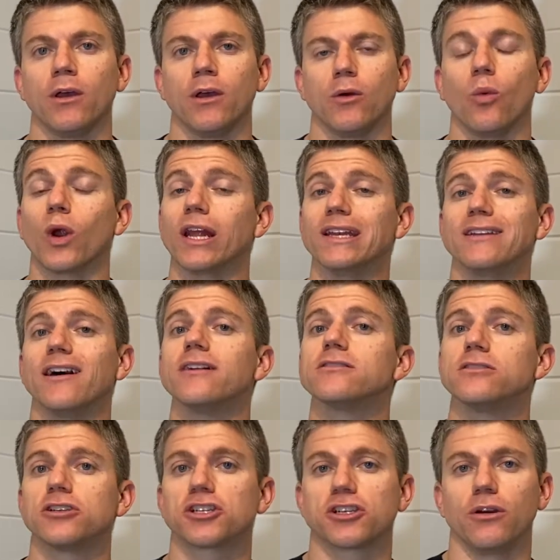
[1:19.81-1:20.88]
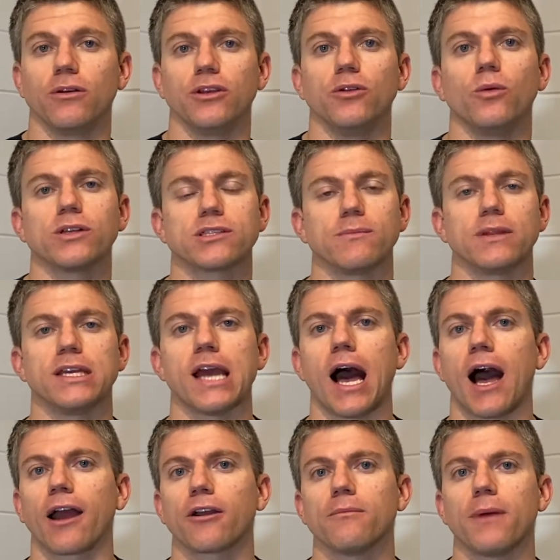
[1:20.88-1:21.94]
What it doesn't show you, what some of the
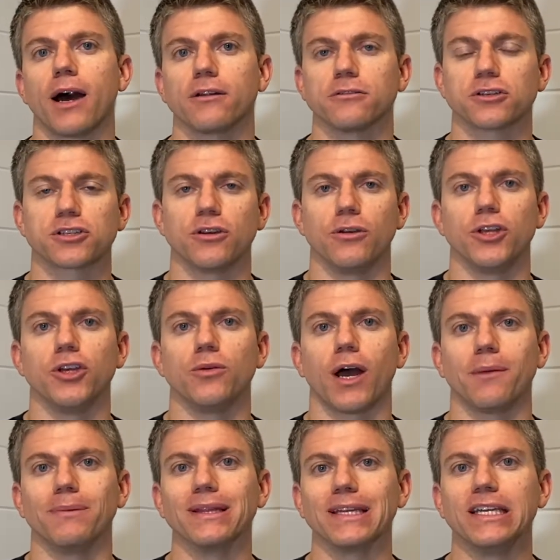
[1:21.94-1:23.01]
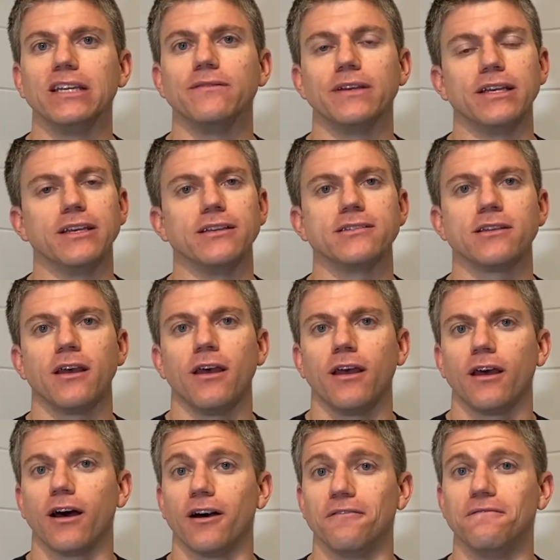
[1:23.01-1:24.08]
higher models show you, I believe, is
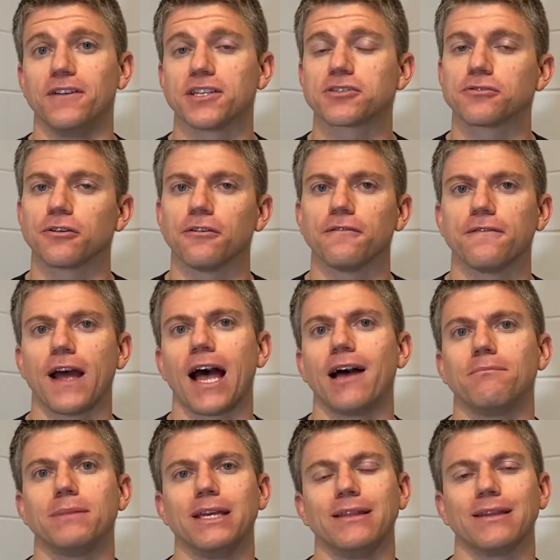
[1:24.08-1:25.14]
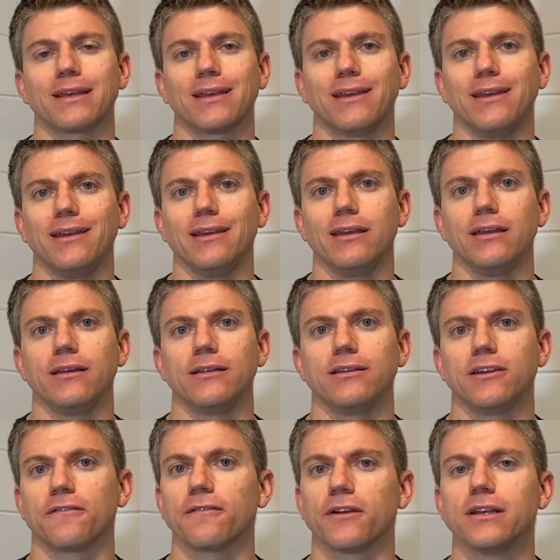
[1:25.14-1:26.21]
visceral fat being the key
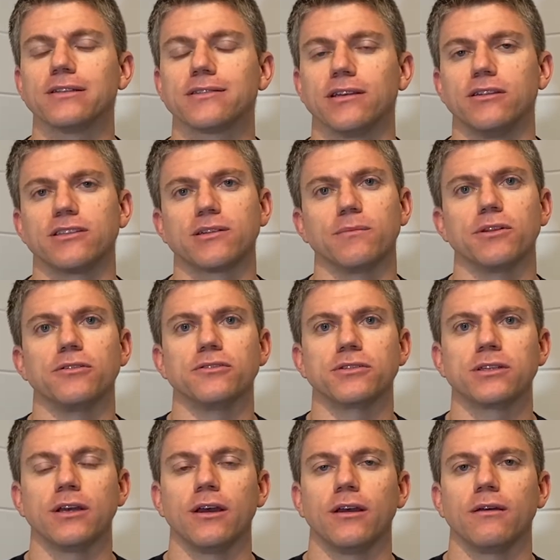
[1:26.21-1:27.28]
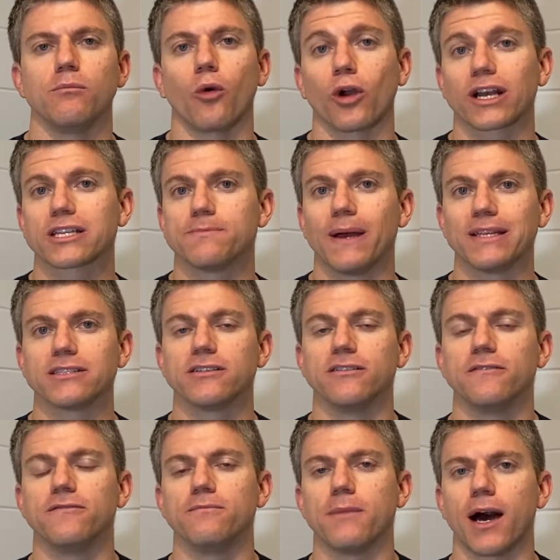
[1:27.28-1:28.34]
difference in some of those more
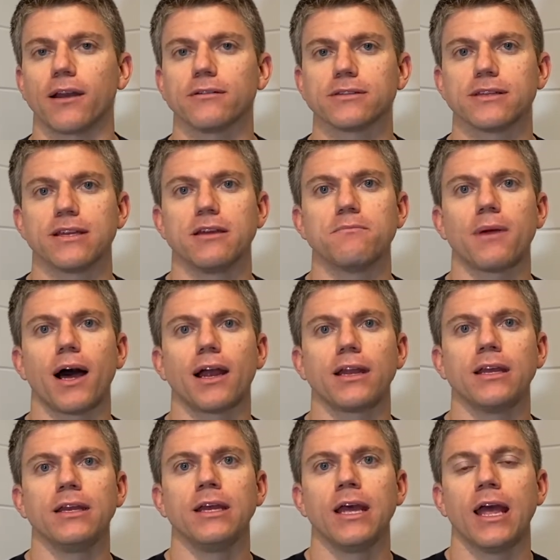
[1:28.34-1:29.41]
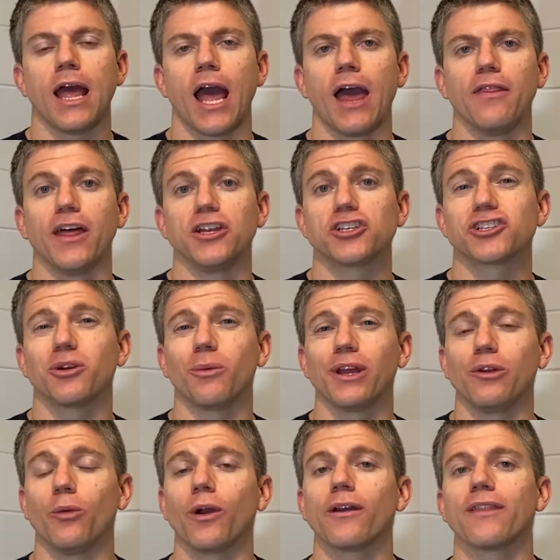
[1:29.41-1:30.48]
expensive models of the InBody, and then
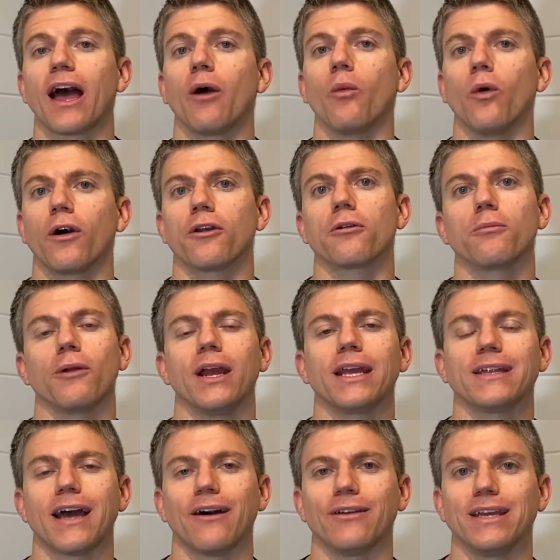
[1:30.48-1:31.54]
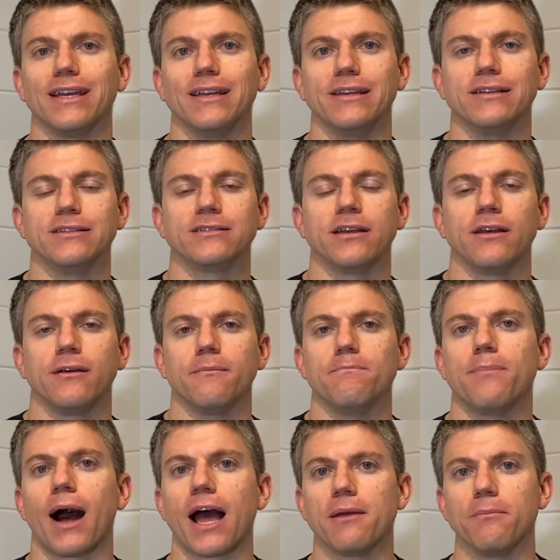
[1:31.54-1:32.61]
showing where that water breakdown is
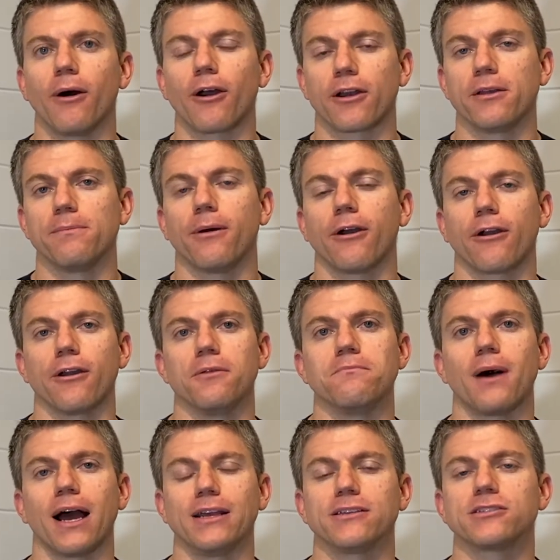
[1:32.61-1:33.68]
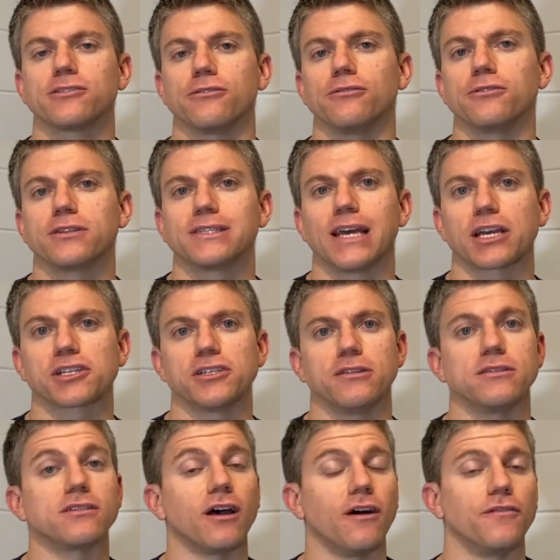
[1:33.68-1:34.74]
by body part and by certain
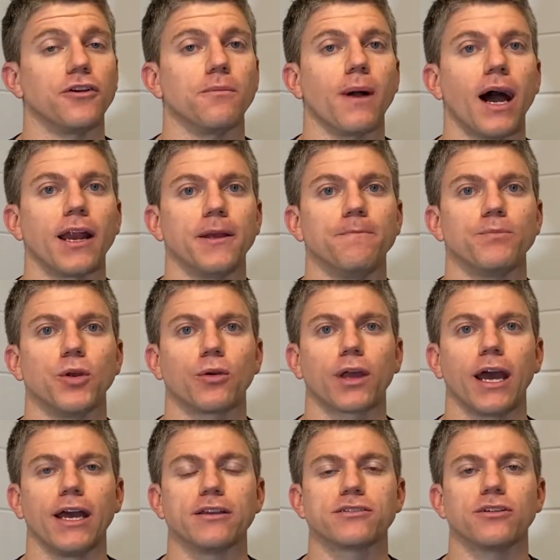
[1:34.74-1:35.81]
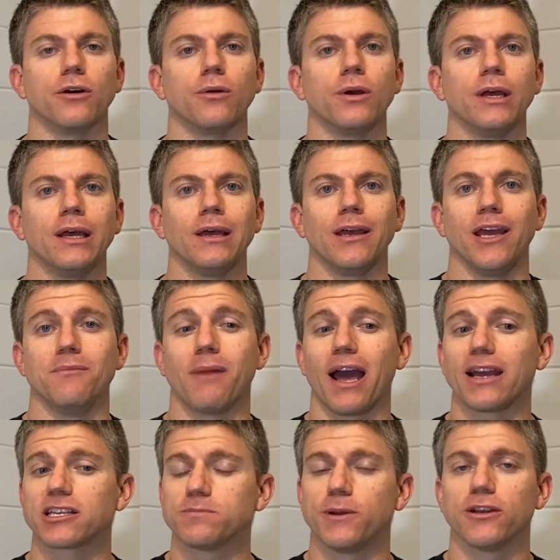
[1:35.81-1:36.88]
sections of your body, okay? So in my
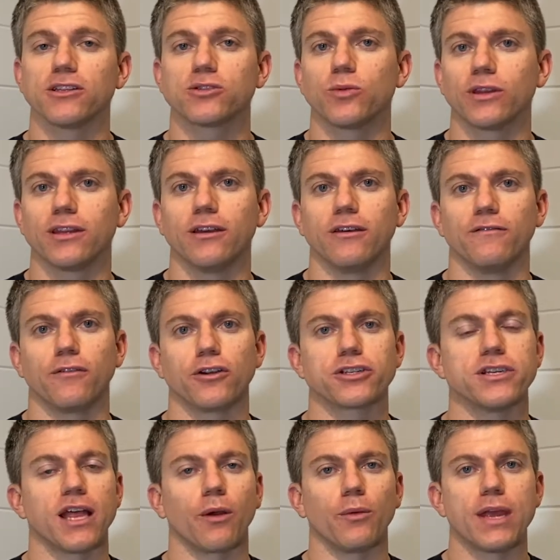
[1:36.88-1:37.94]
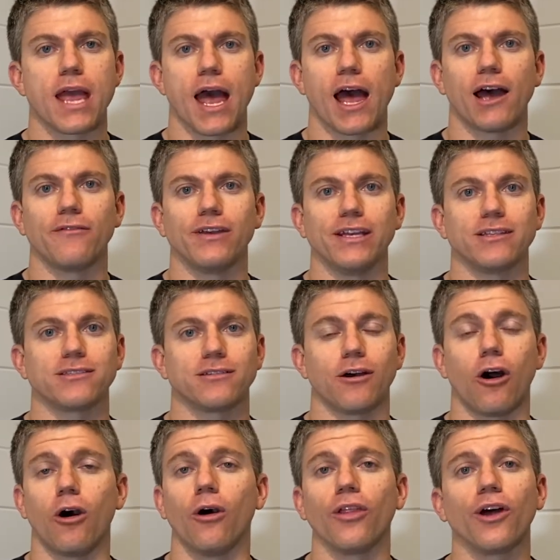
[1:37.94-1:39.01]
experience with the version that we have, it's
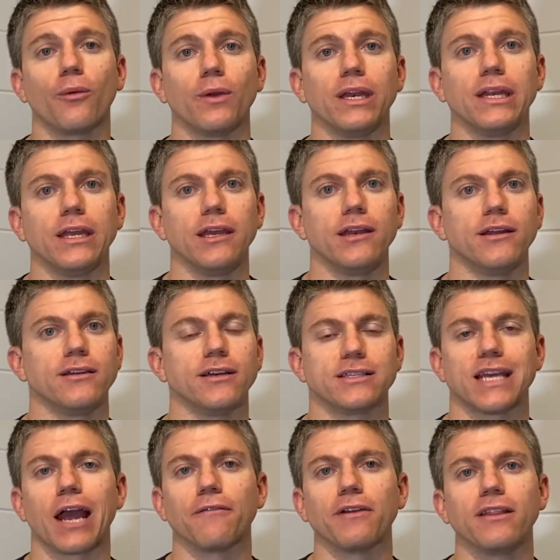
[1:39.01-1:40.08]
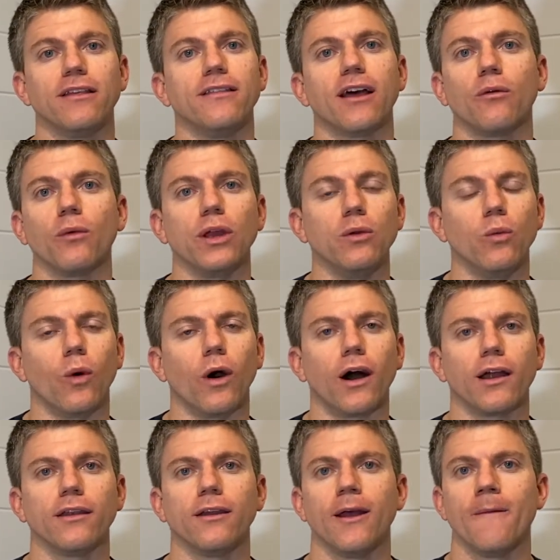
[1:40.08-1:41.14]
all that we need. It does everything that we
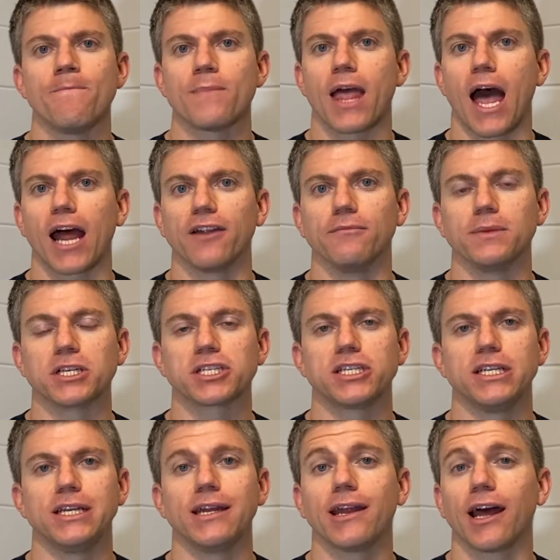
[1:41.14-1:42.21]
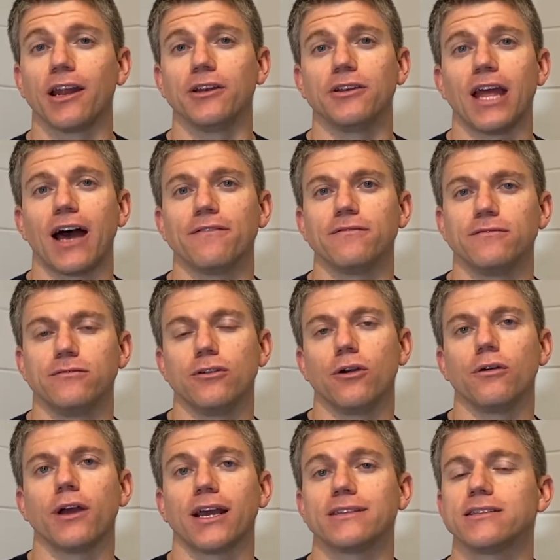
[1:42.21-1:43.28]
want out of machine, and
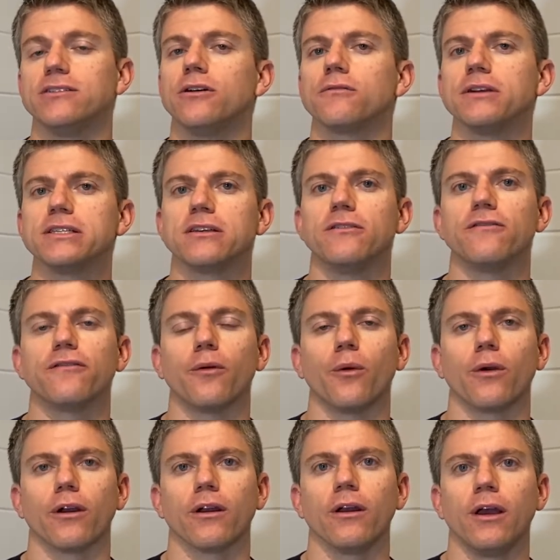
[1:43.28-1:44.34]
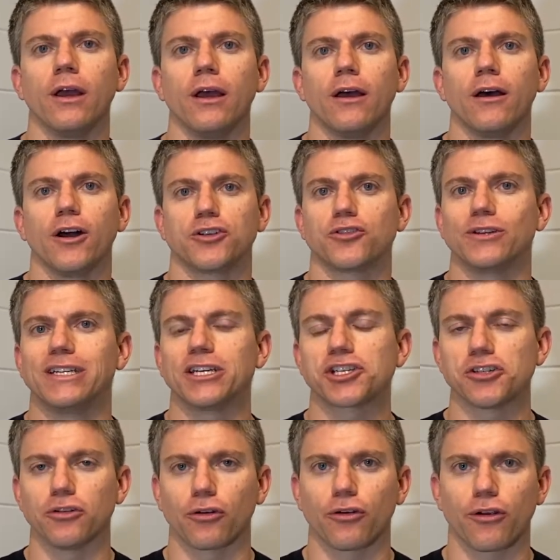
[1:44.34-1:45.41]
I see no reason for a
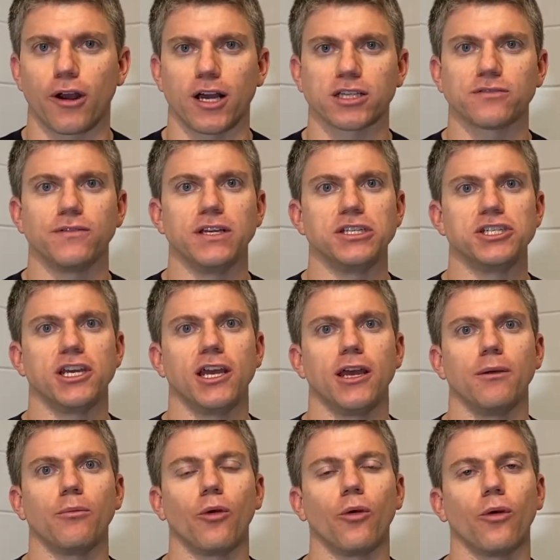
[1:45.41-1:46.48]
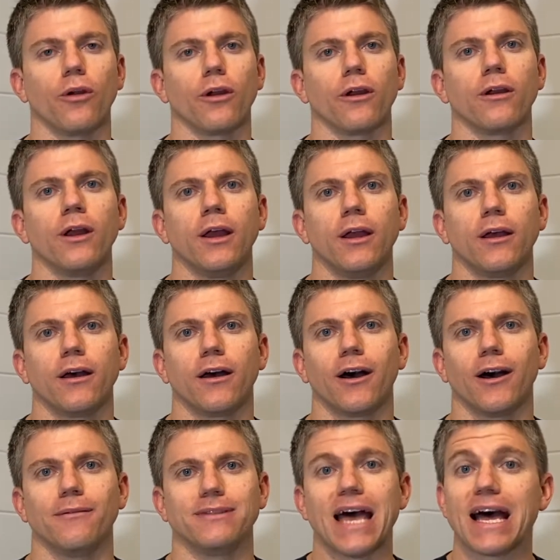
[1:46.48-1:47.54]
traditional CrossFit gym or
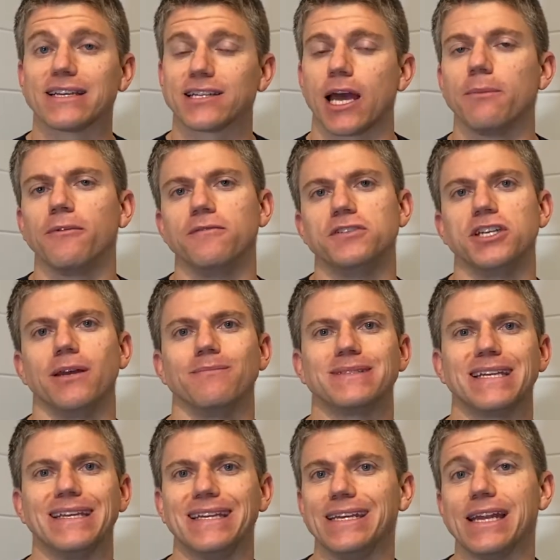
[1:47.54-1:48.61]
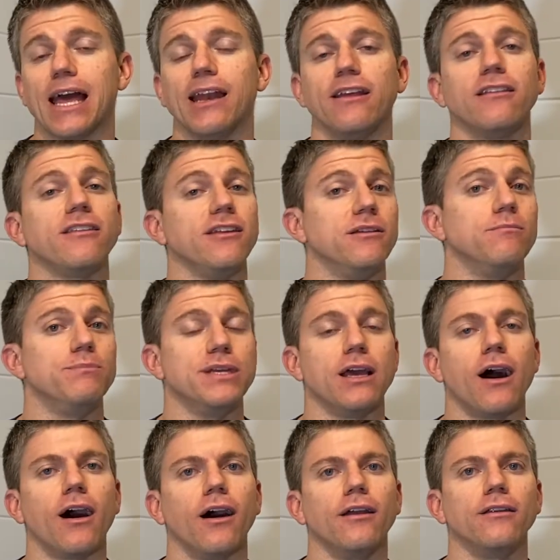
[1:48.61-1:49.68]
that type of gym to need anything
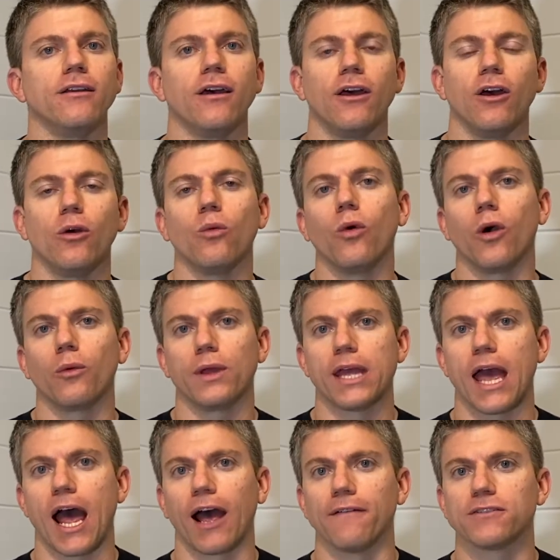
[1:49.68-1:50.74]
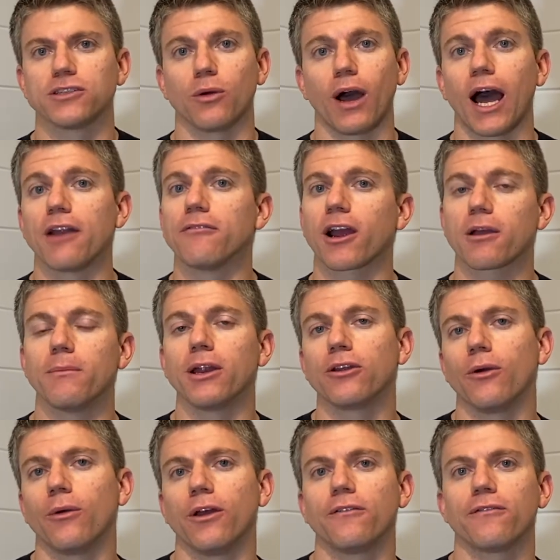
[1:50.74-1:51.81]
beyond what we have. So I'd recommend
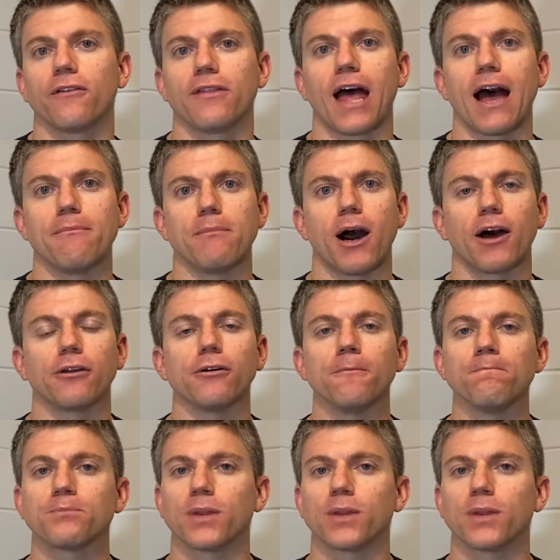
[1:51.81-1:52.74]
going for that model.